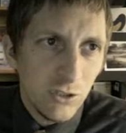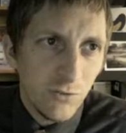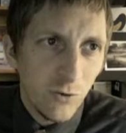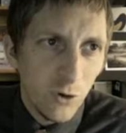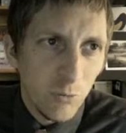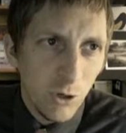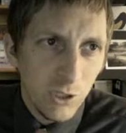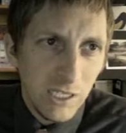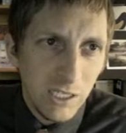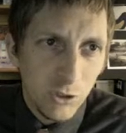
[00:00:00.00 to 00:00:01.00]
for a
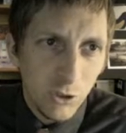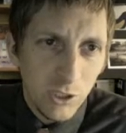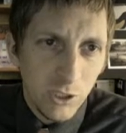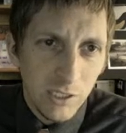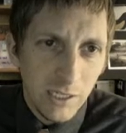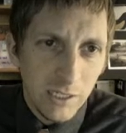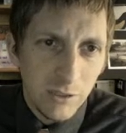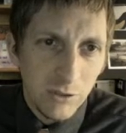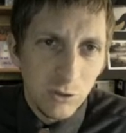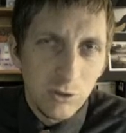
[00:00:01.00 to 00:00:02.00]
marquee, you know, you can like
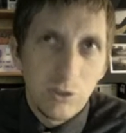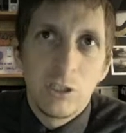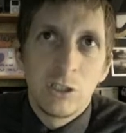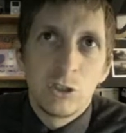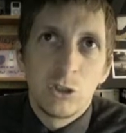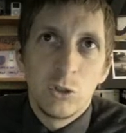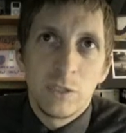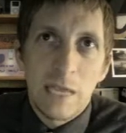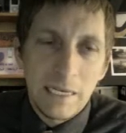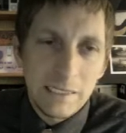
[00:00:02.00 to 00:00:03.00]
choose
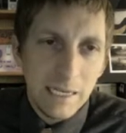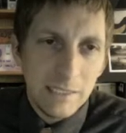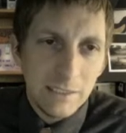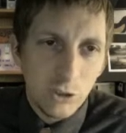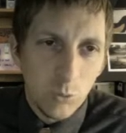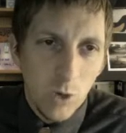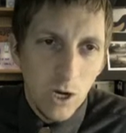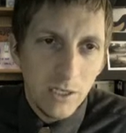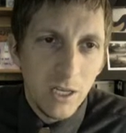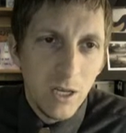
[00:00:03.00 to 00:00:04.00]
any size that you
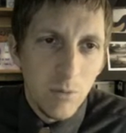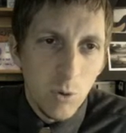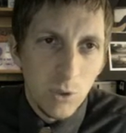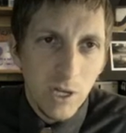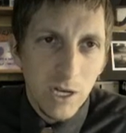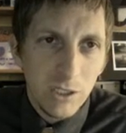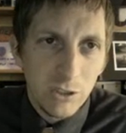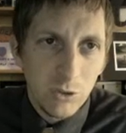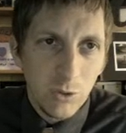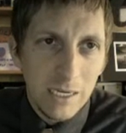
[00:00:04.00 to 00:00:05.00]
want, but we're not going to
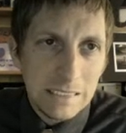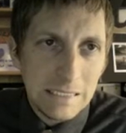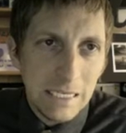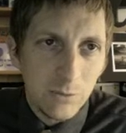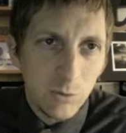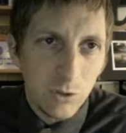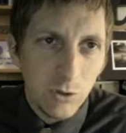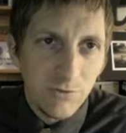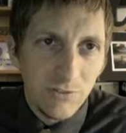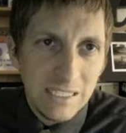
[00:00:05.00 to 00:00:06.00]
do any size. We're going to do
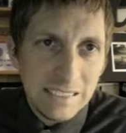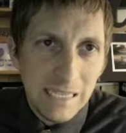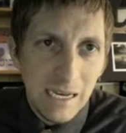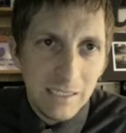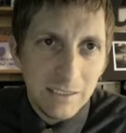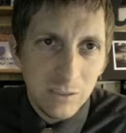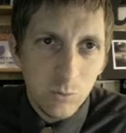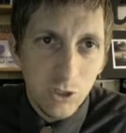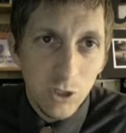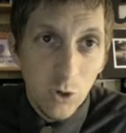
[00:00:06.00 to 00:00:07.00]
a fixed size because
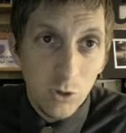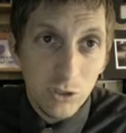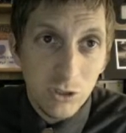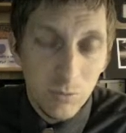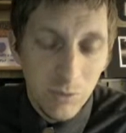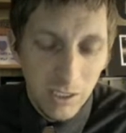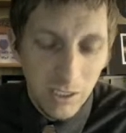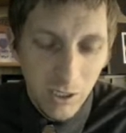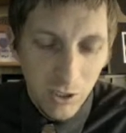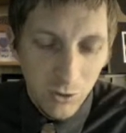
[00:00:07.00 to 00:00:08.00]
we know it's going to be,
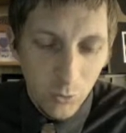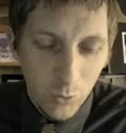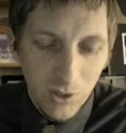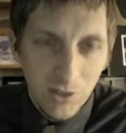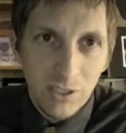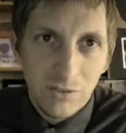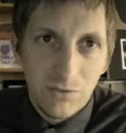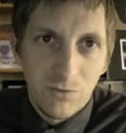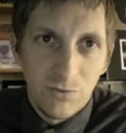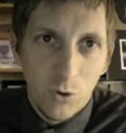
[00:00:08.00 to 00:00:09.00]
the width is
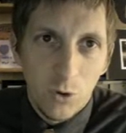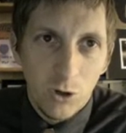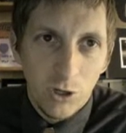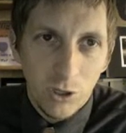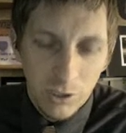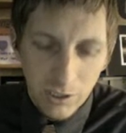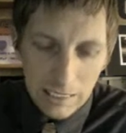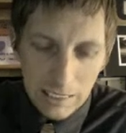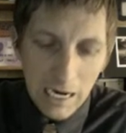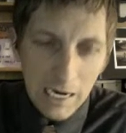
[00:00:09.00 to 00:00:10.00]
4
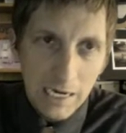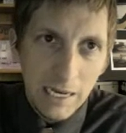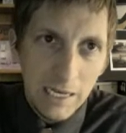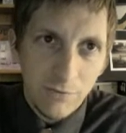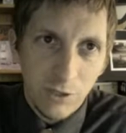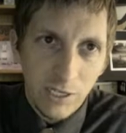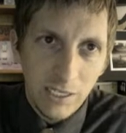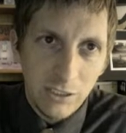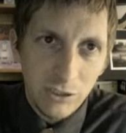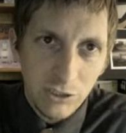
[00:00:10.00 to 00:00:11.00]
IN for
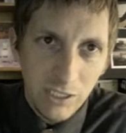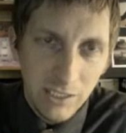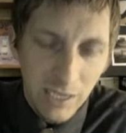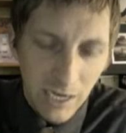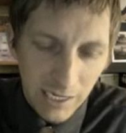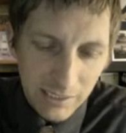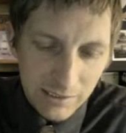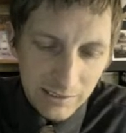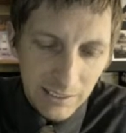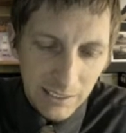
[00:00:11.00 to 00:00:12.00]
inch, and the height is
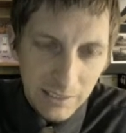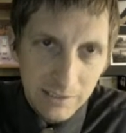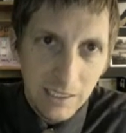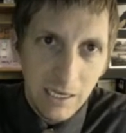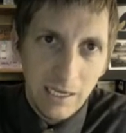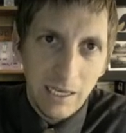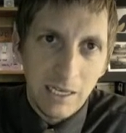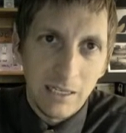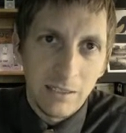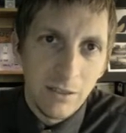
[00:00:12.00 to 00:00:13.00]
6 IN